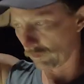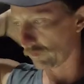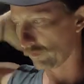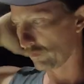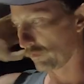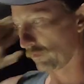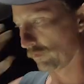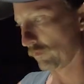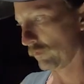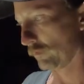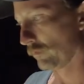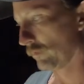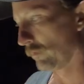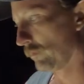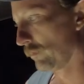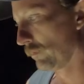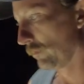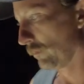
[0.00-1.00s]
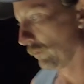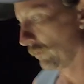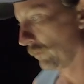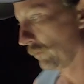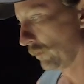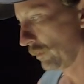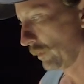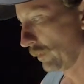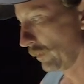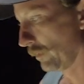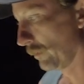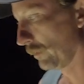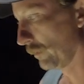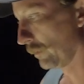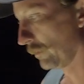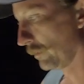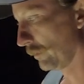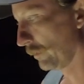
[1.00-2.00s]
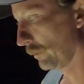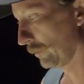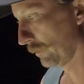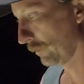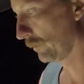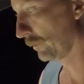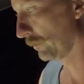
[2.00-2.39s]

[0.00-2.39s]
save a couple of those sanding pads because we'll need 2 of the